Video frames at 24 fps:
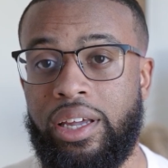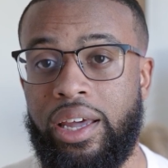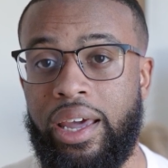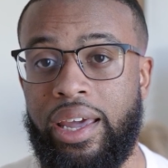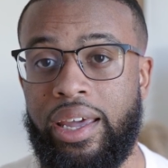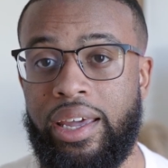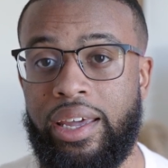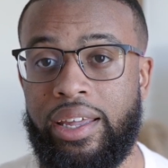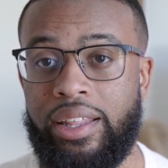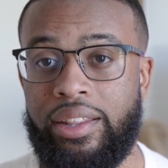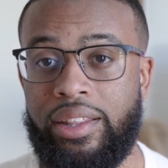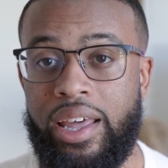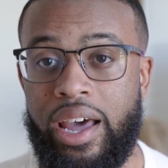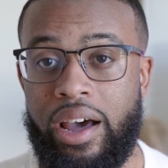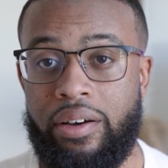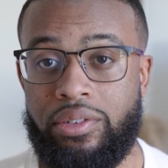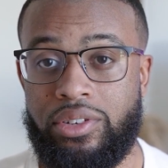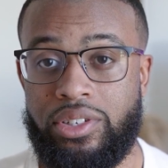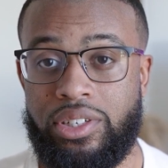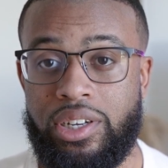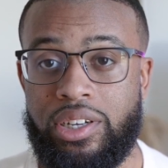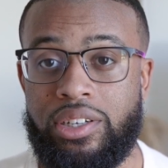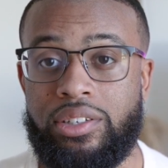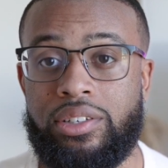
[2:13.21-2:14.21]
and they have
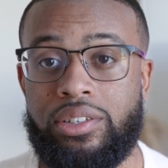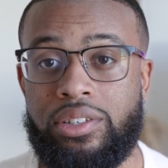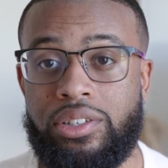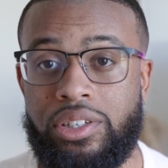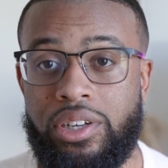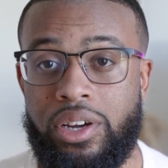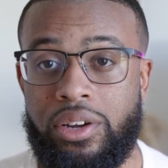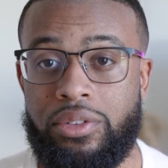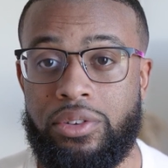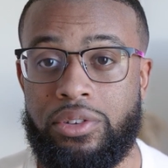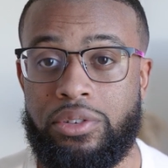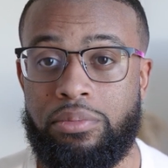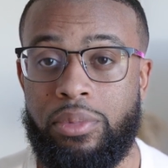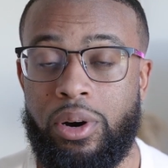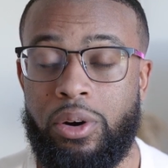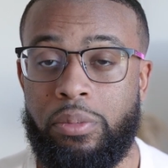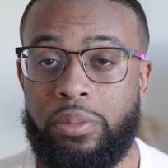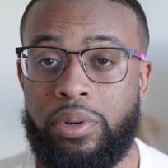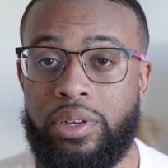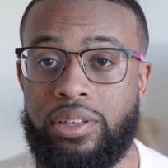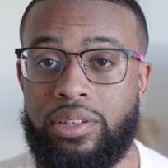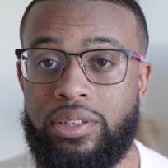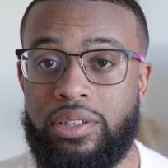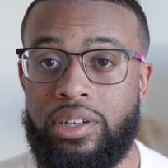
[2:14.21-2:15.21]
a chance to share this
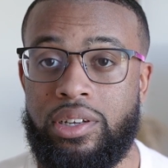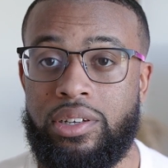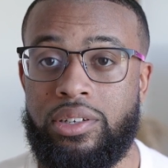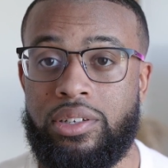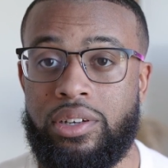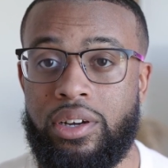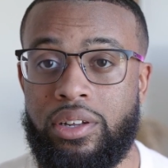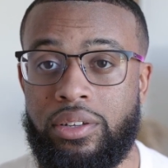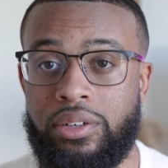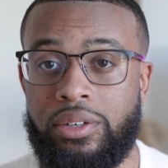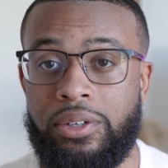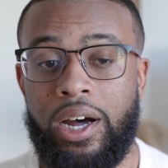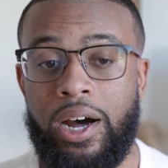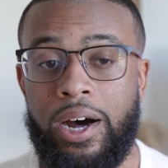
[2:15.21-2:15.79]
moment and see each other.